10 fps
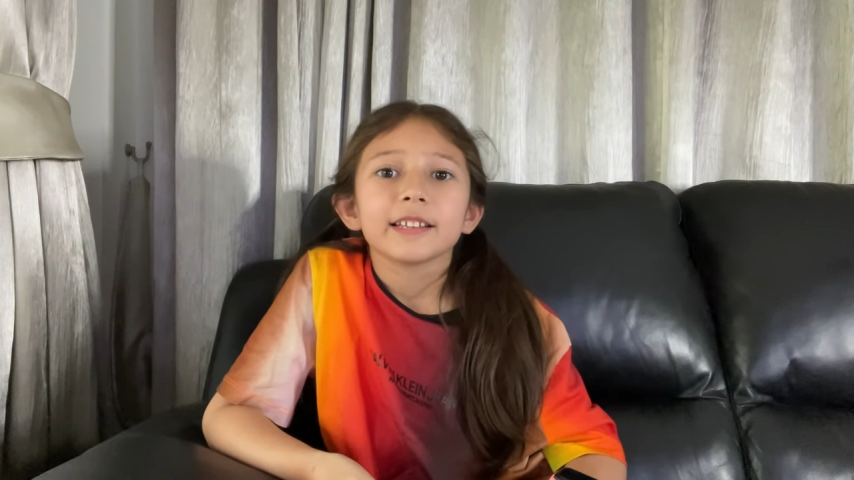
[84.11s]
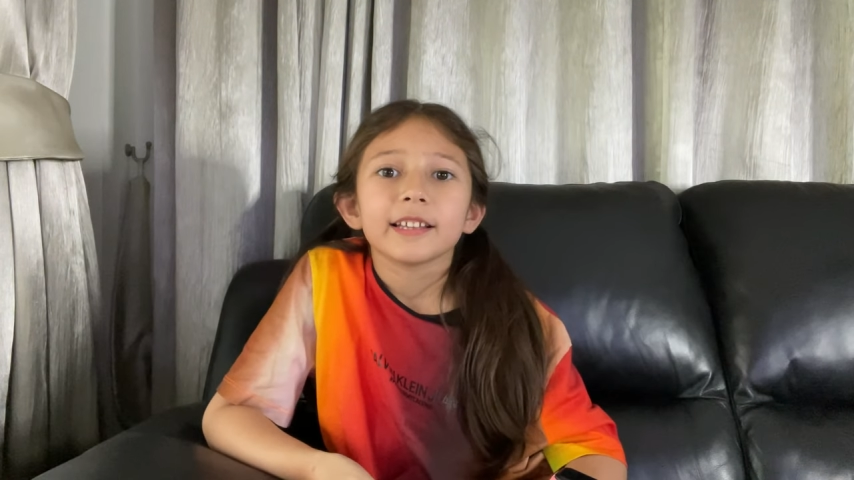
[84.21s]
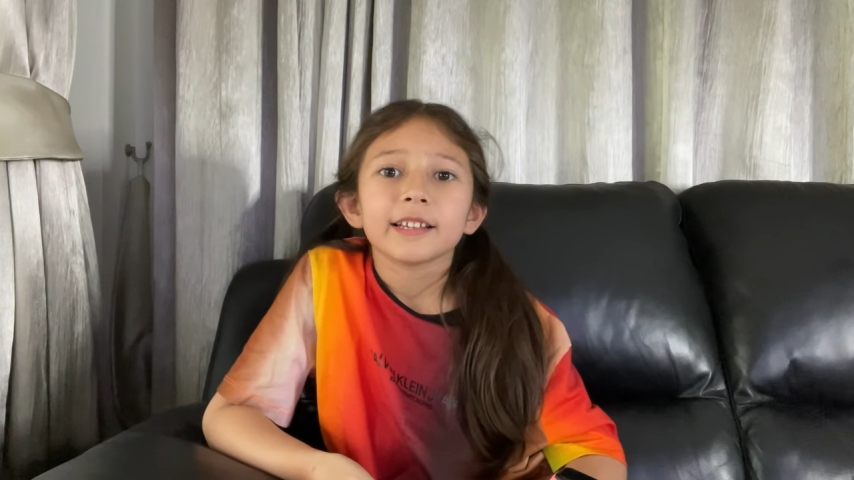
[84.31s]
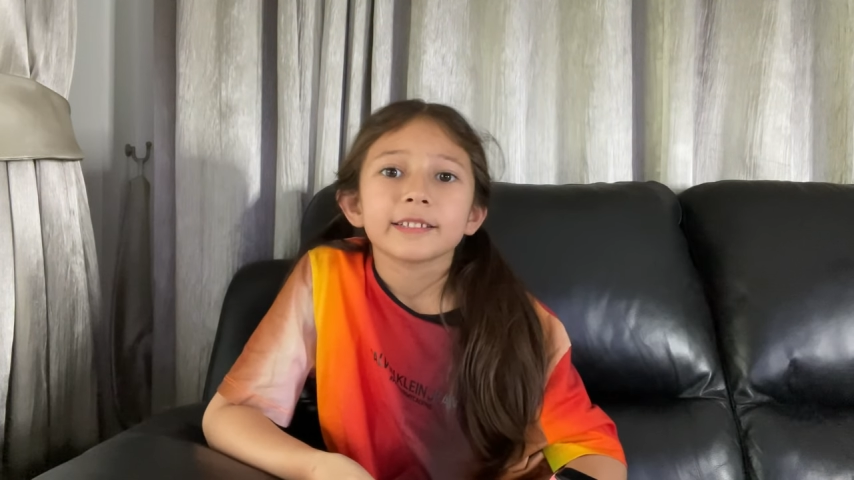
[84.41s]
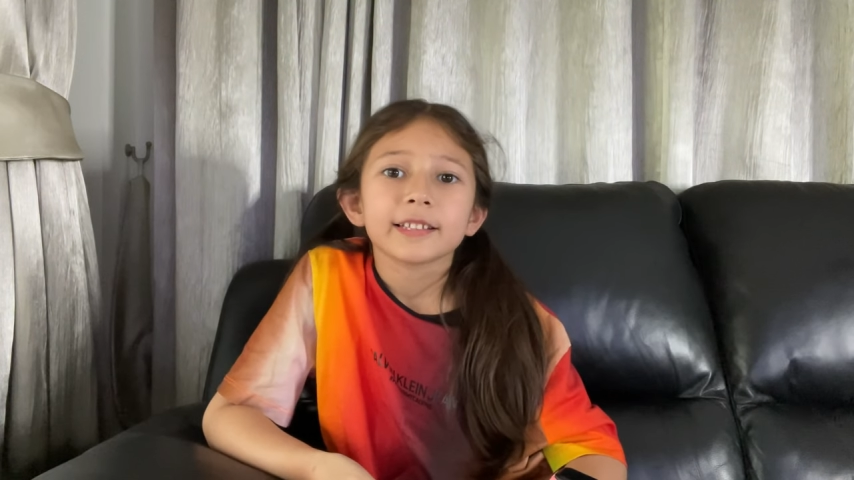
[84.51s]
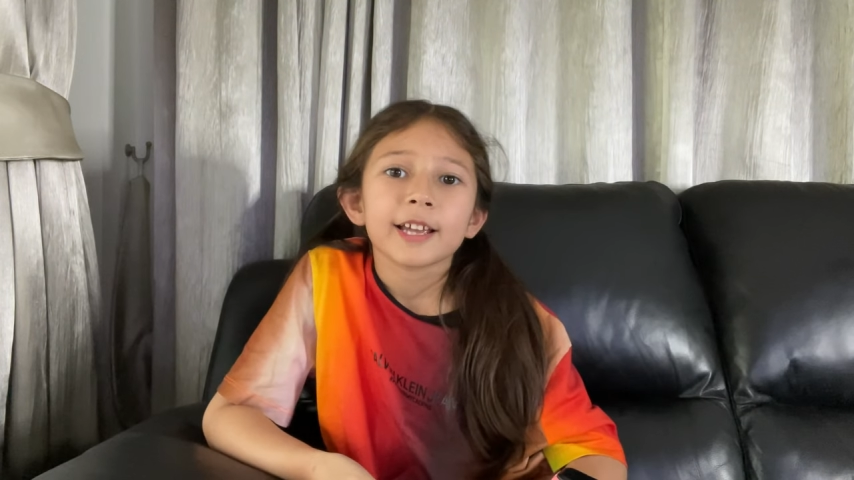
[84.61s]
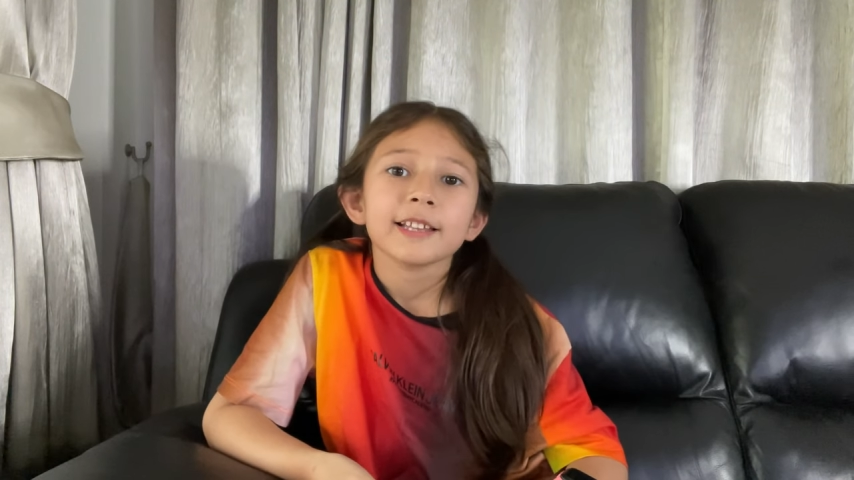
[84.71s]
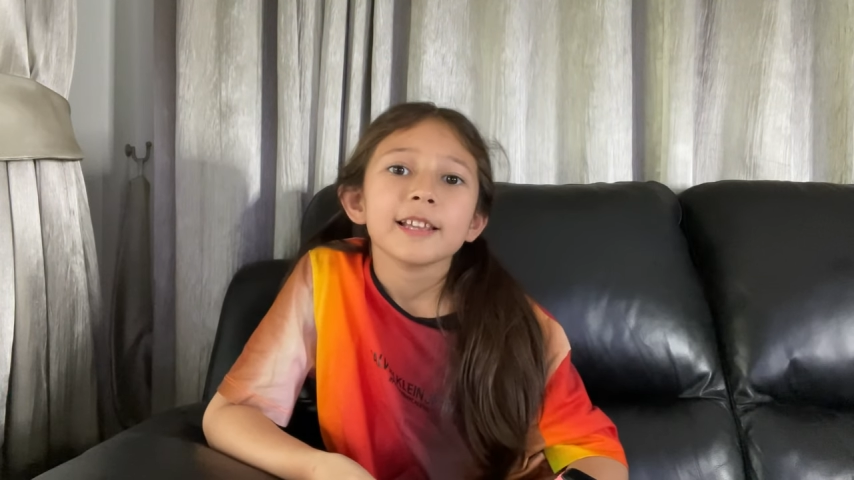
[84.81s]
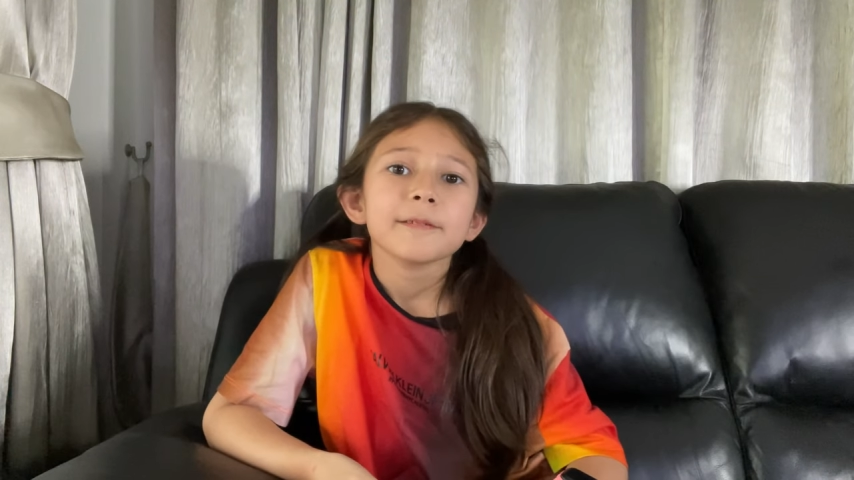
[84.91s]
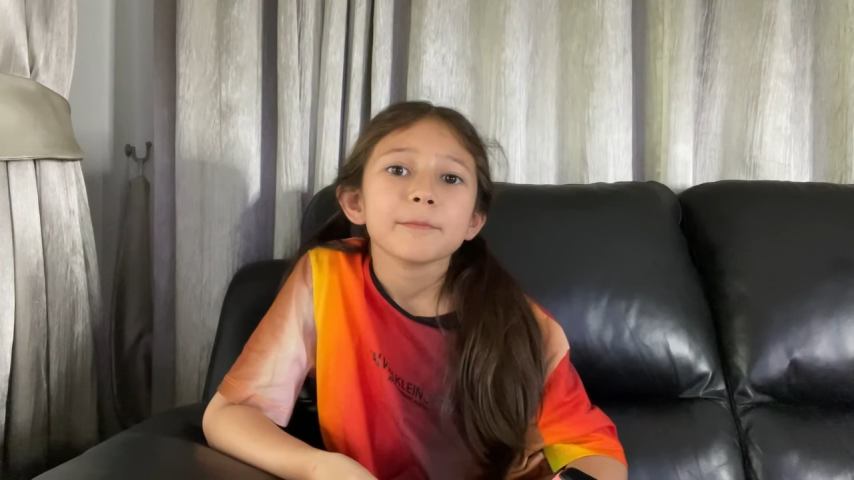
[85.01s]
The
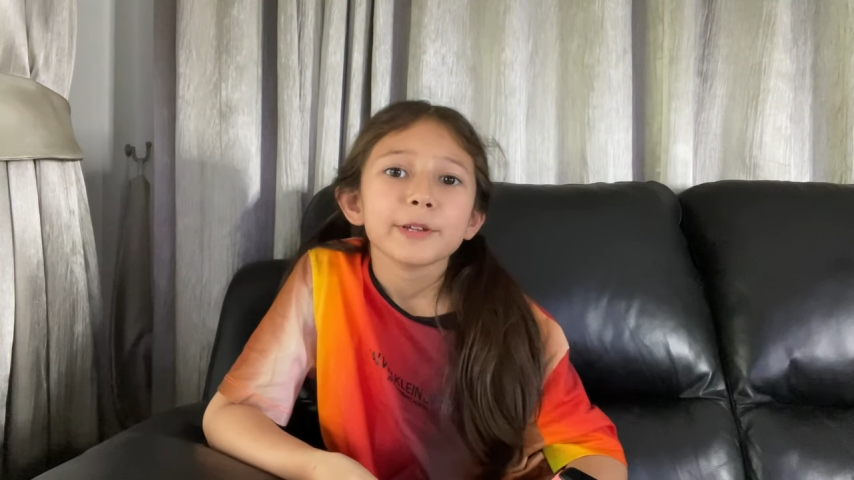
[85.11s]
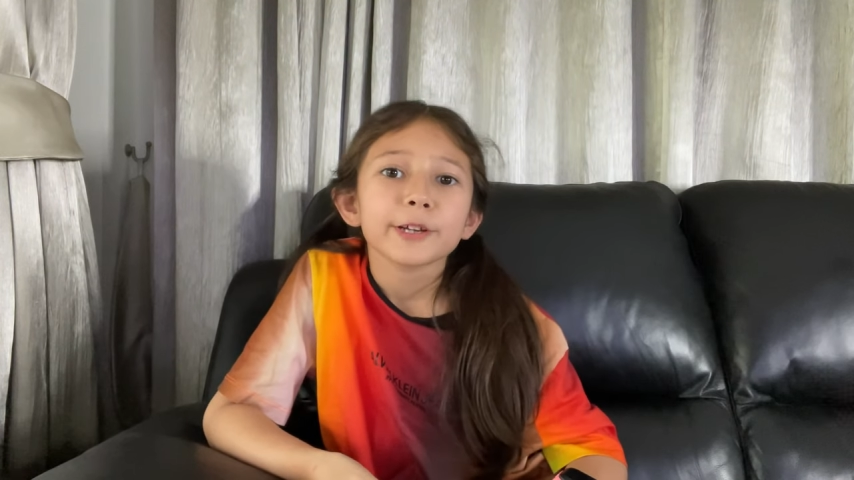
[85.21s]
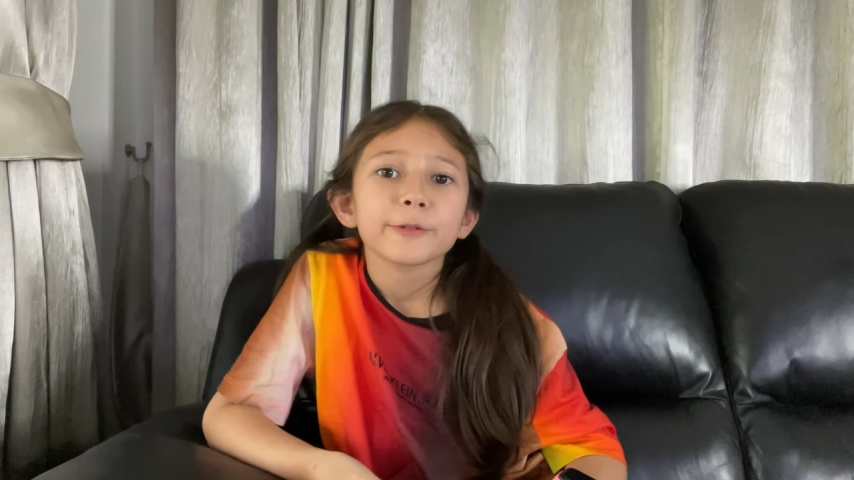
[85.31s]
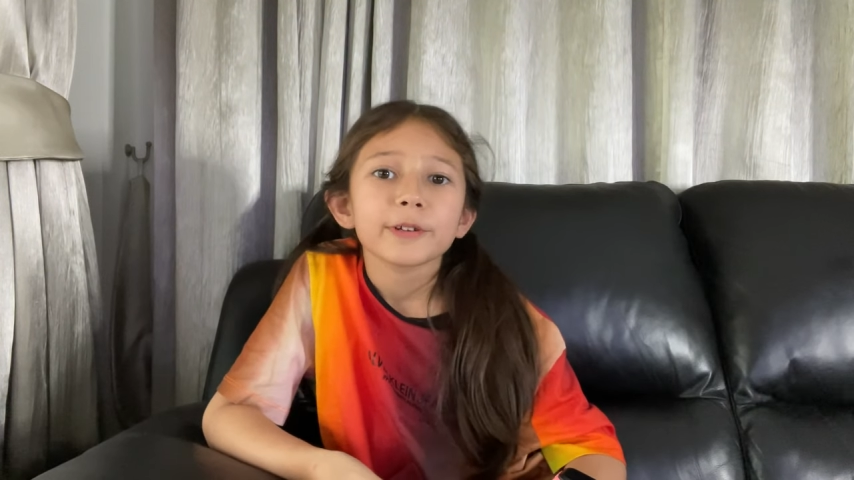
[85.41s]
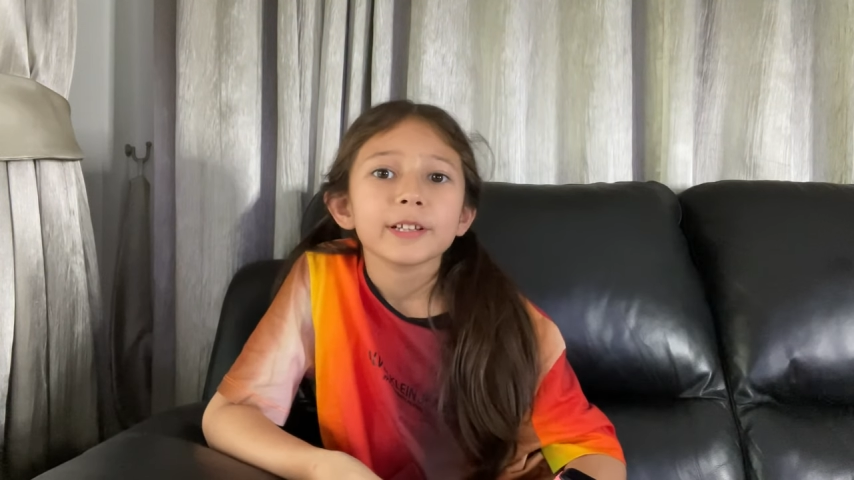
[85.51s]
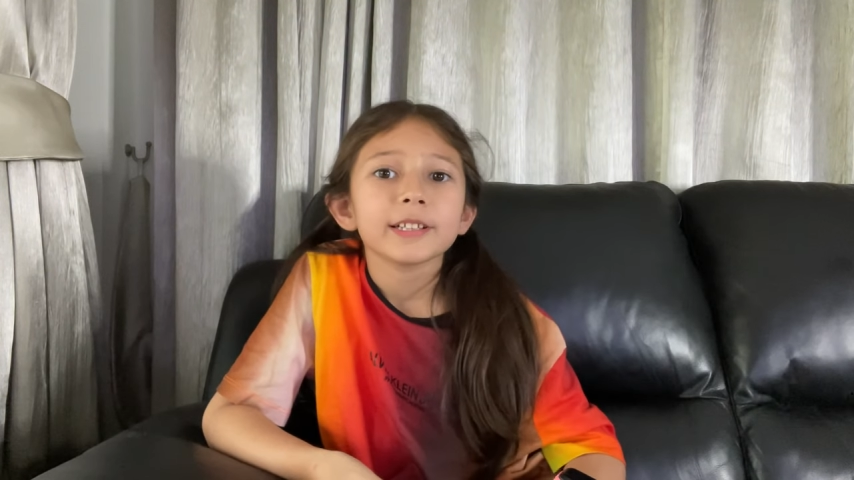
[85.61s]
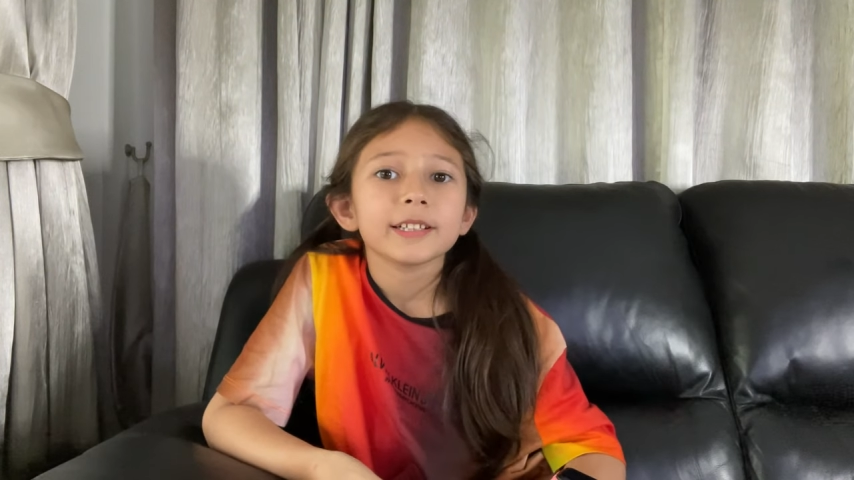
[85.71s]
silent period